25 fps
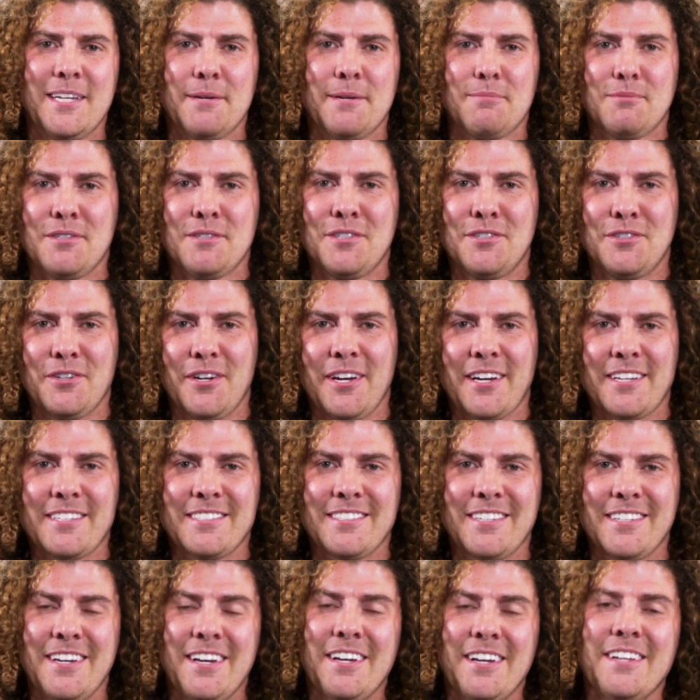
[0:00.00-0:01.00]
Tips and
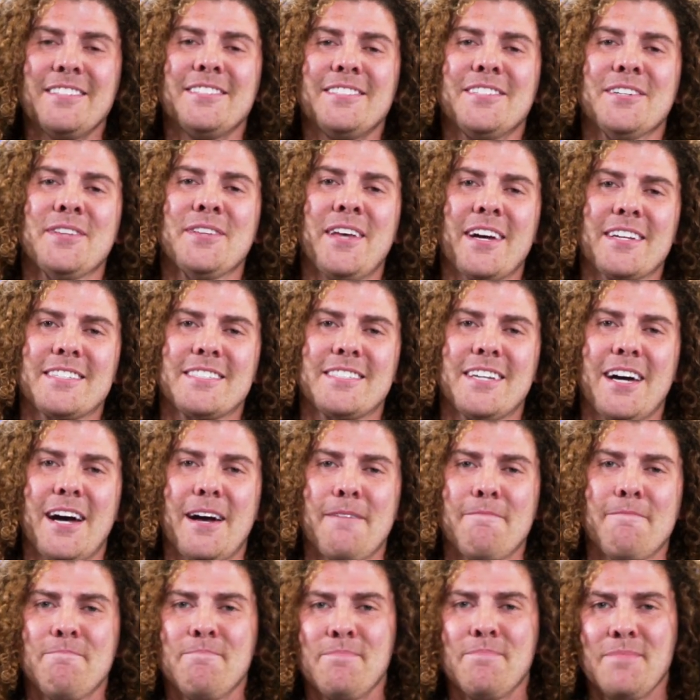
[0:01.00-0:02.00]
Tricks. Till next
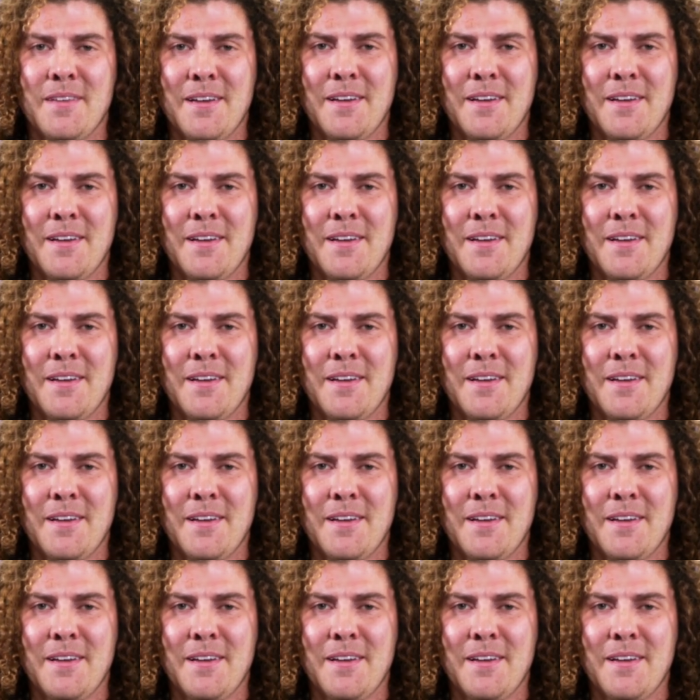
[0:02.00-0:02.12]
time,